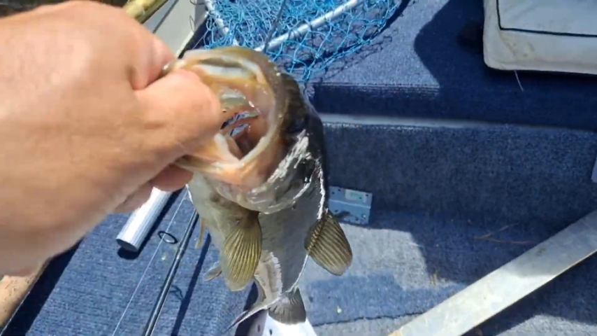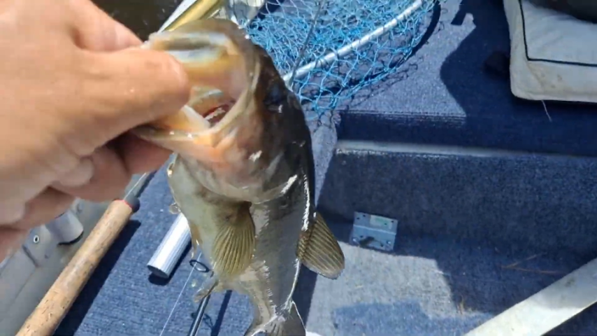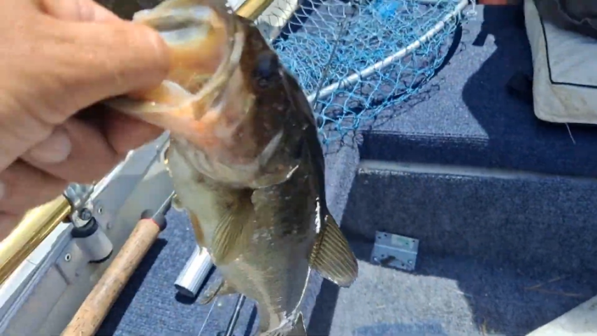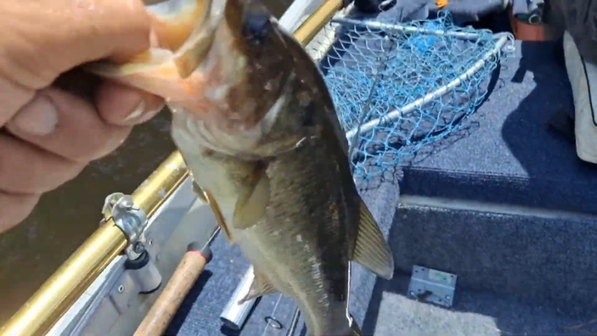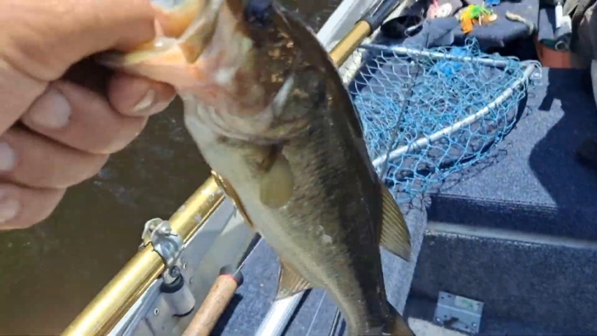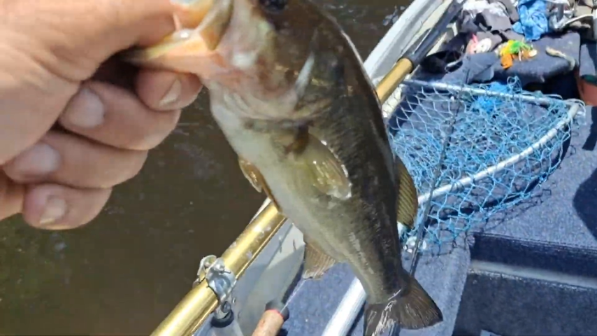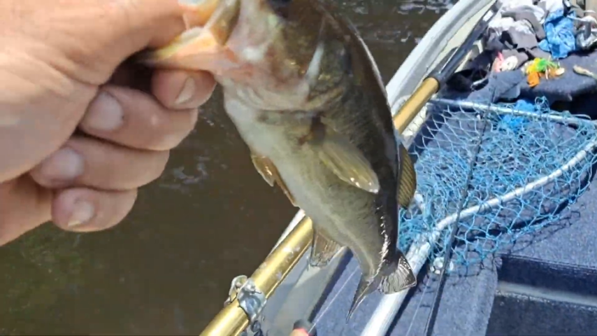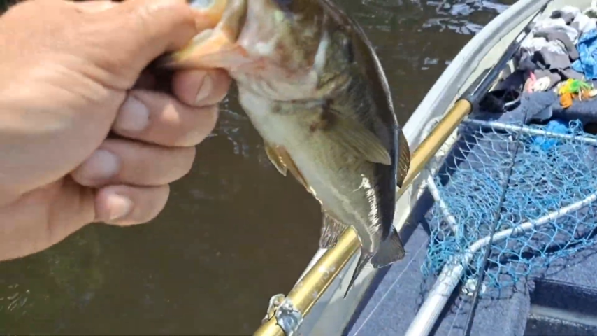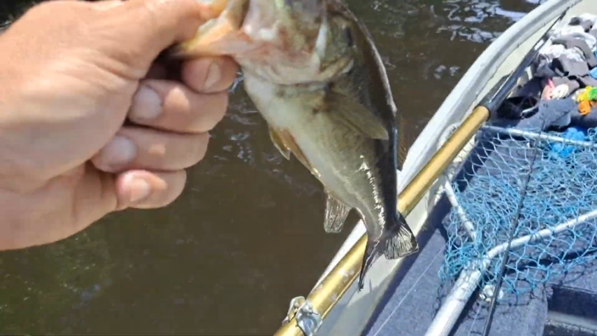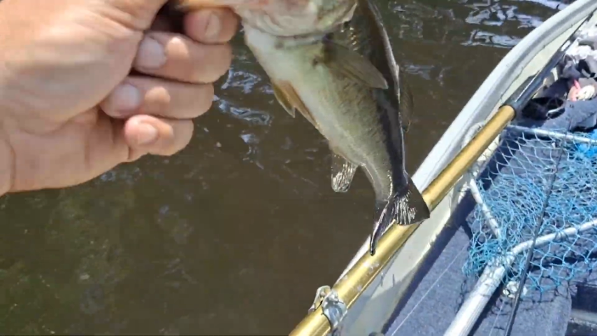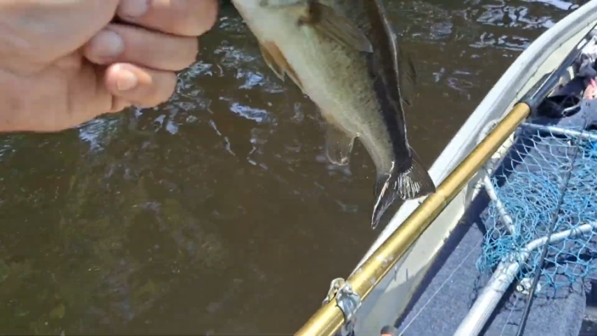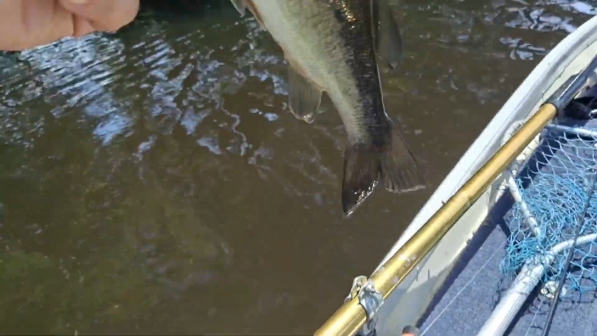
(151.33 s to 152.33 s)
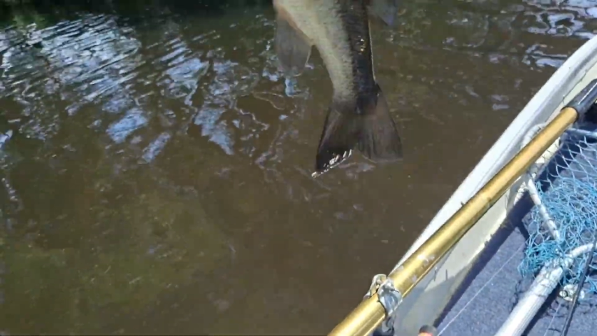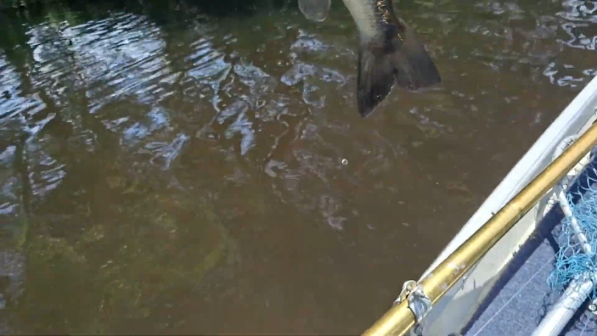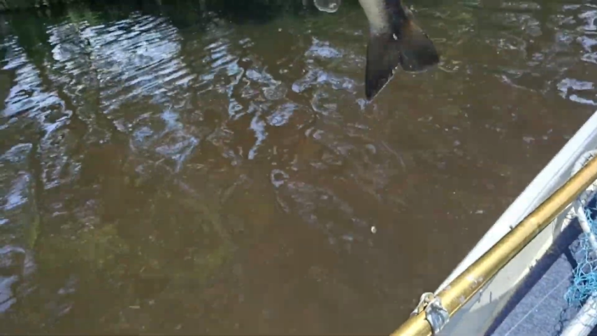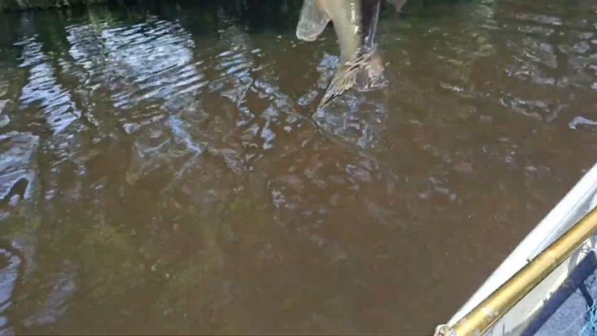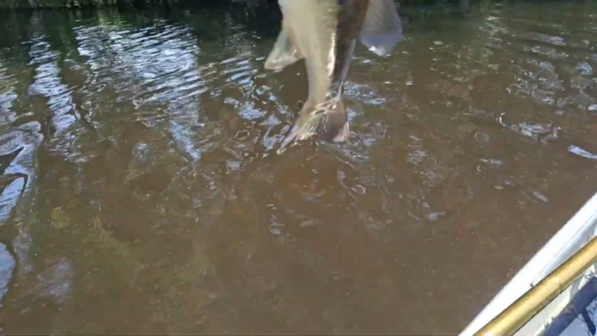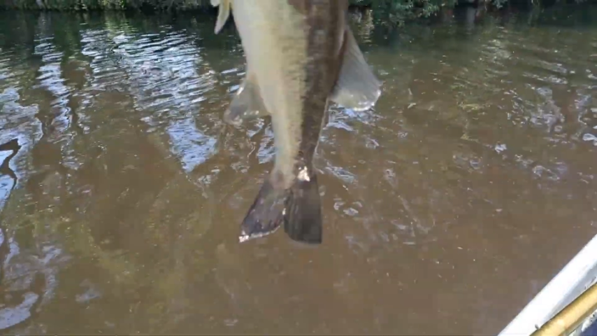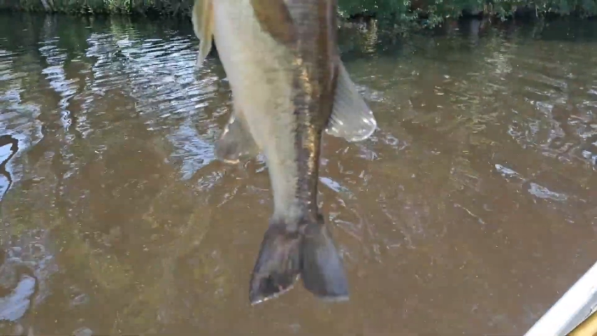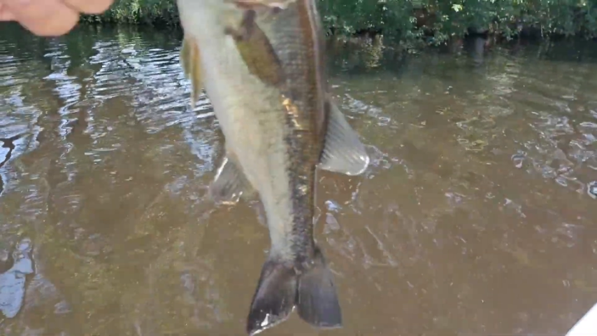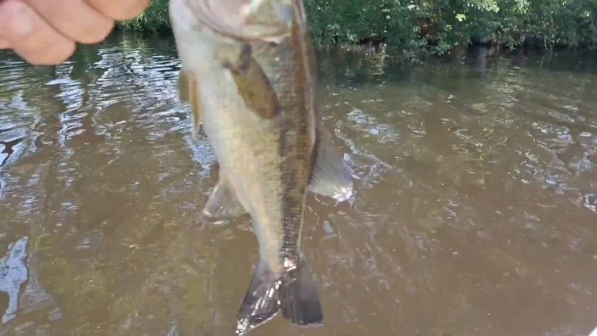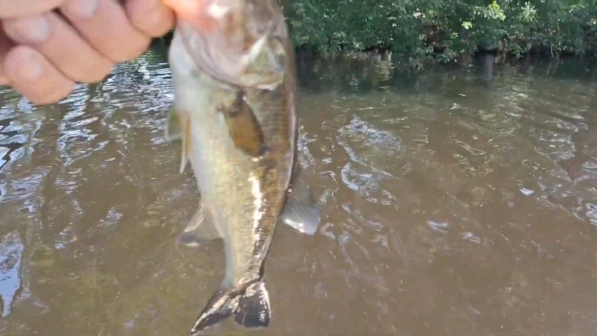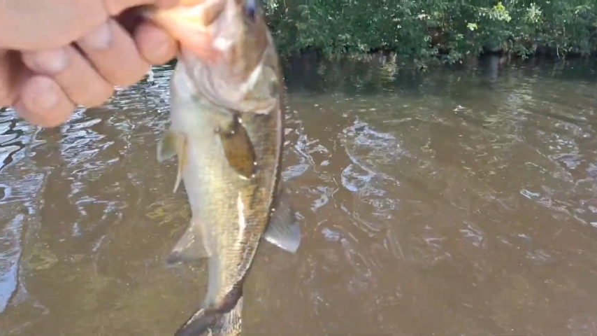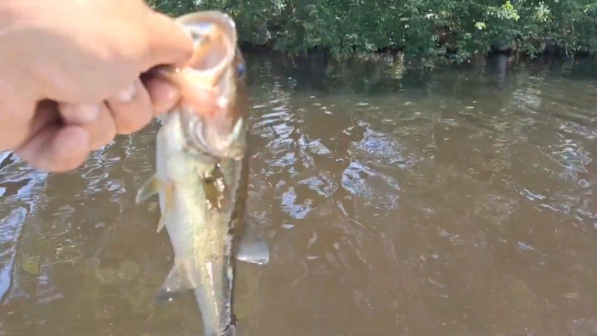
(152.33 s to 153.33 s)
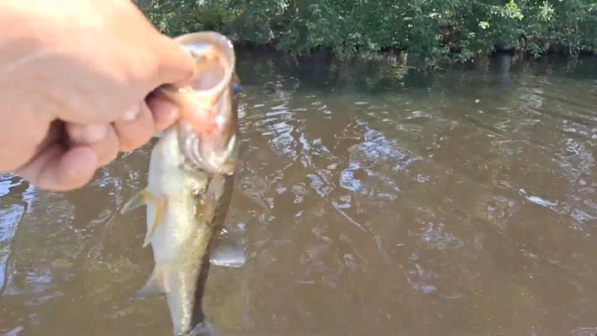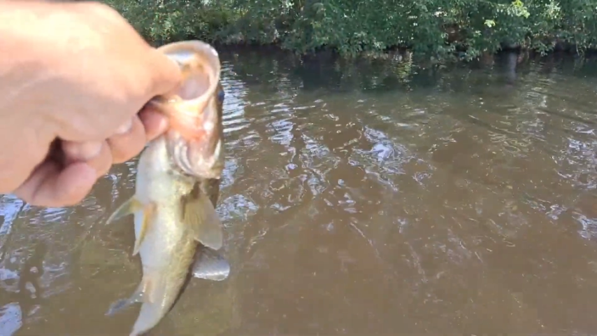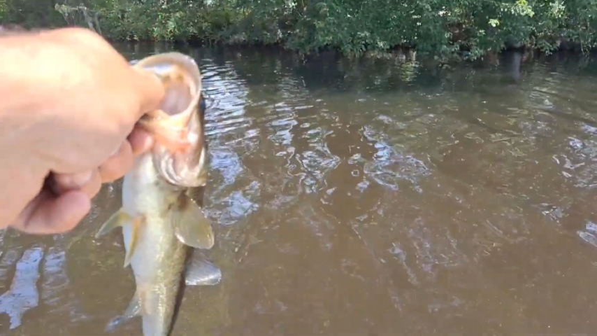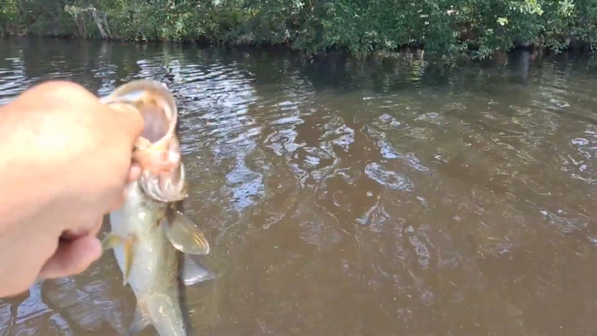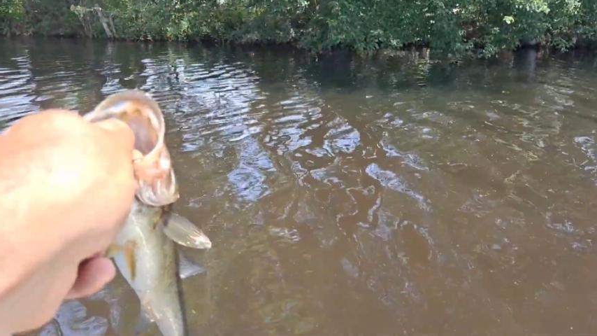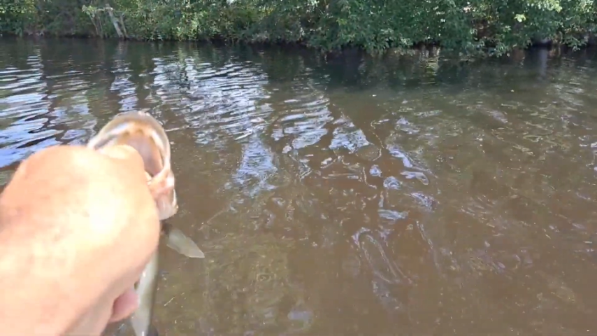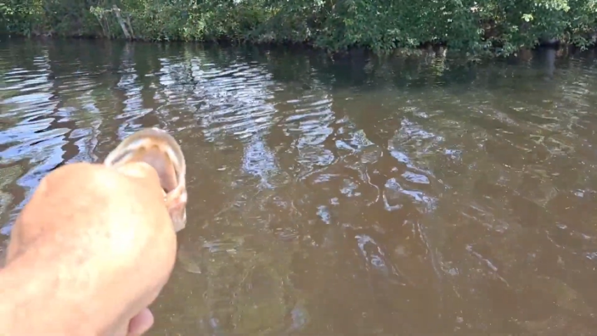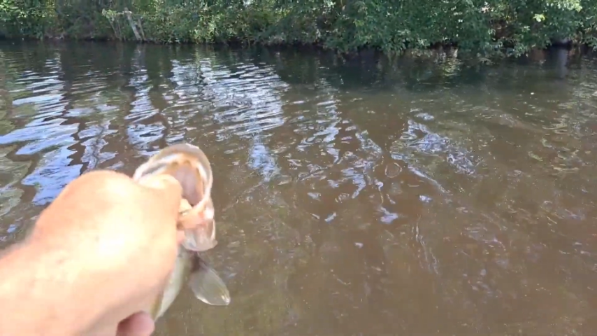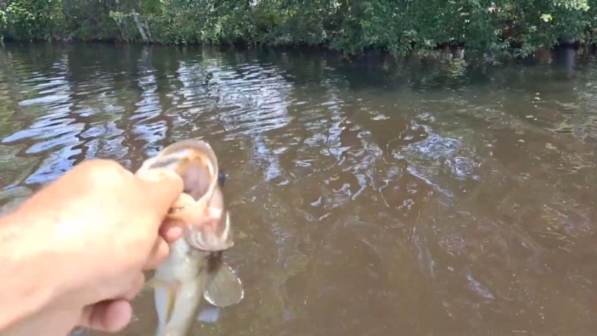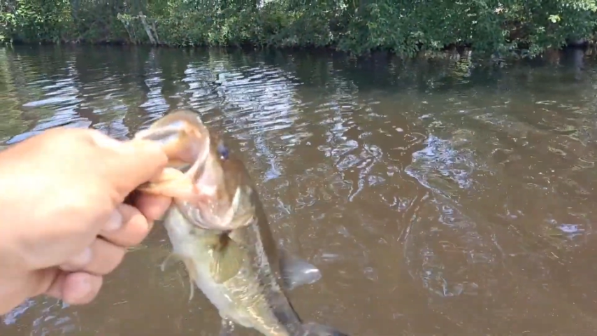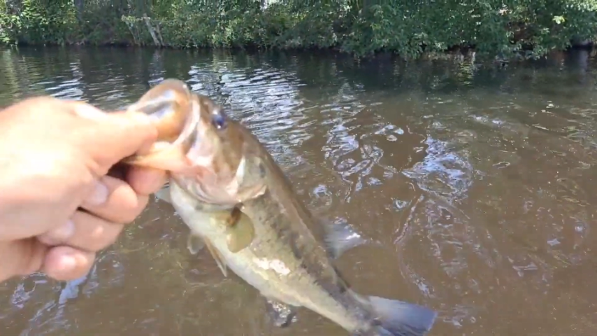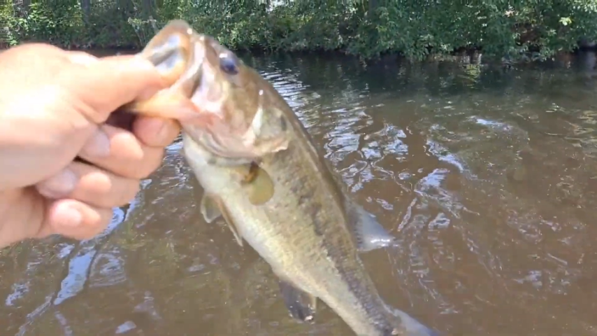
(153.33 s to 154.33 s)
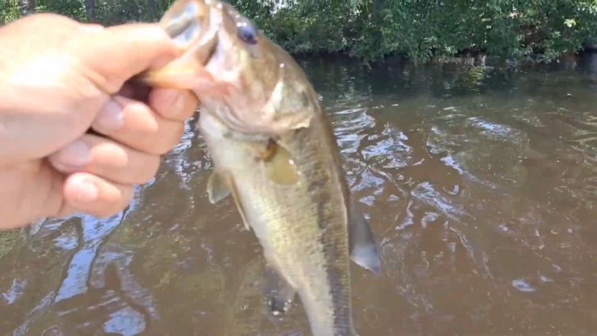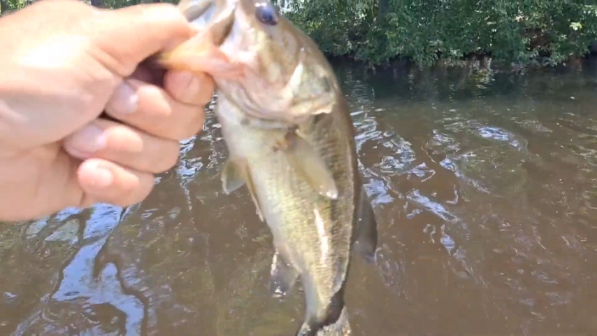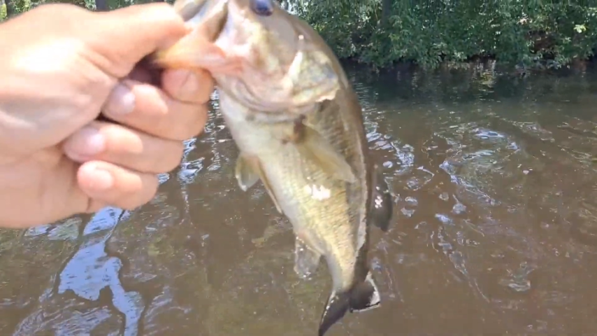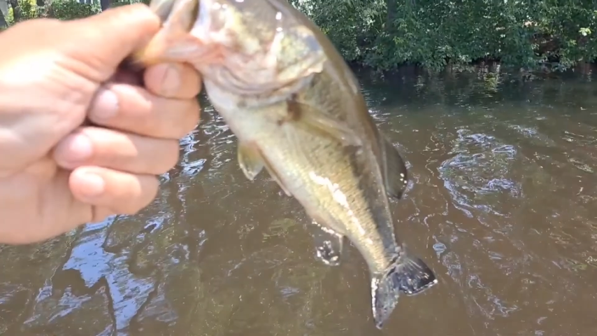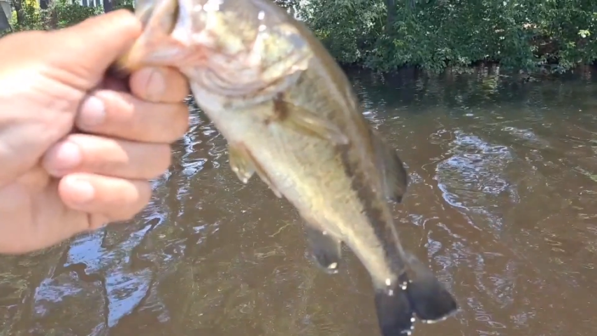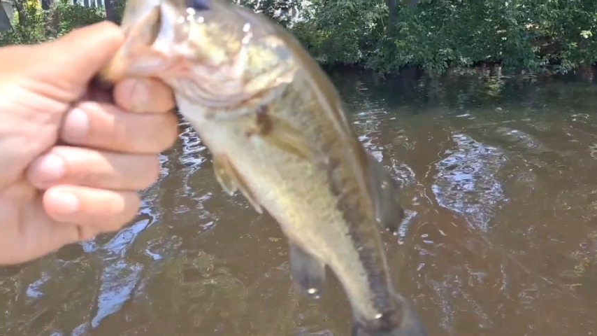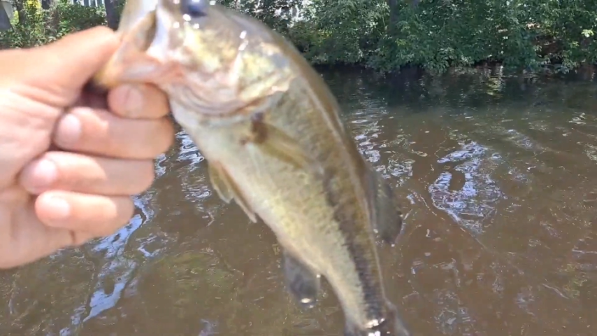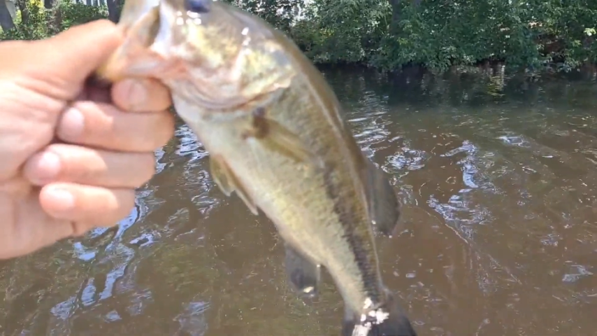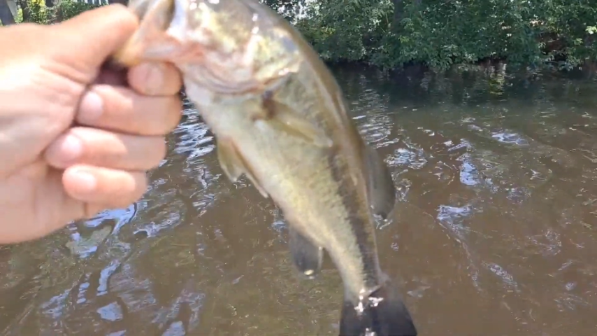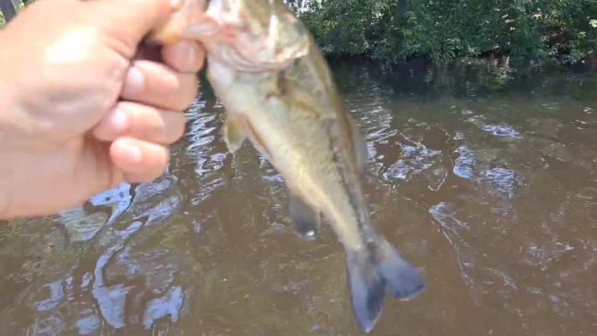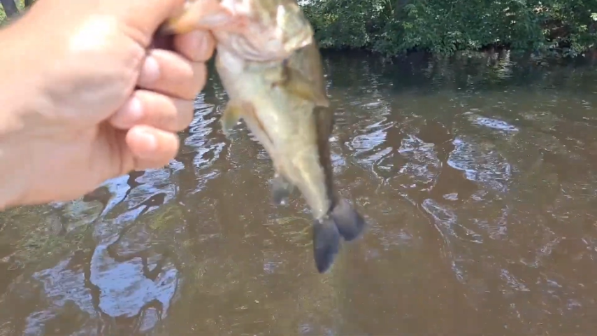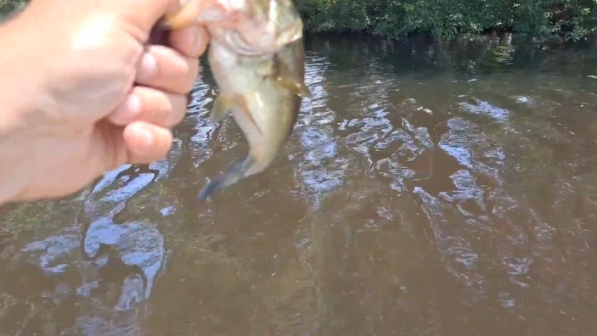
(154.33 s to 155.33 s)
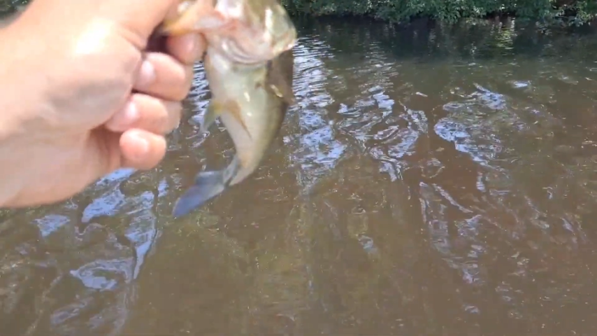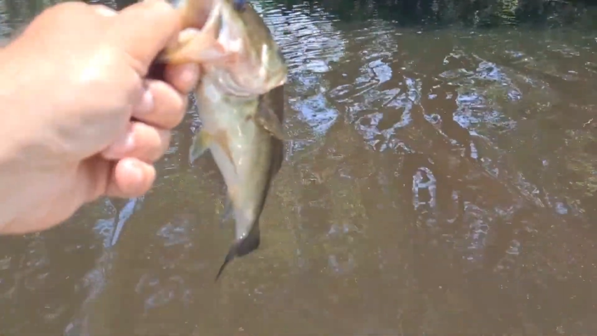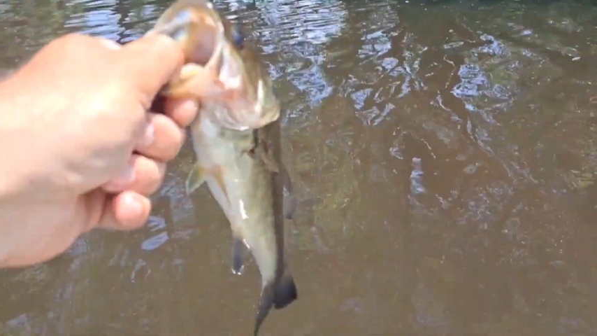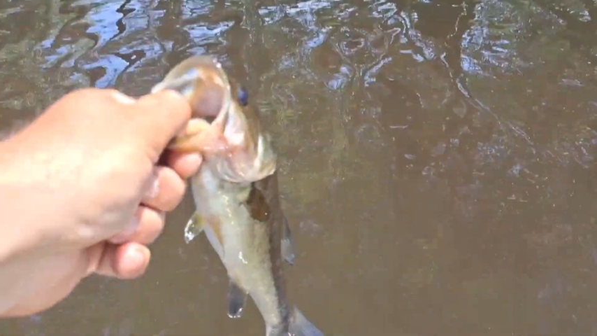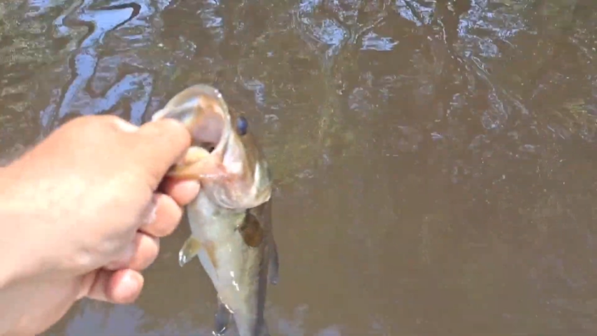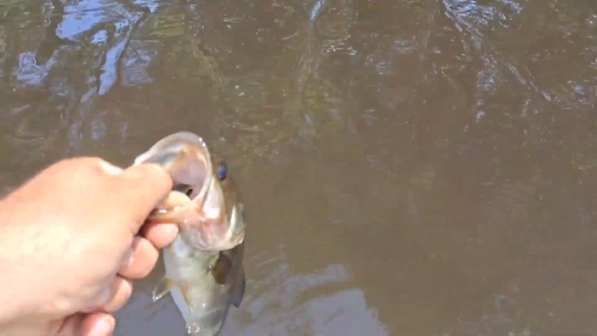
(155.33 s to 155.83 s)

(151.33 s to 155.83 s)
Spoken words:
(no speaker visible)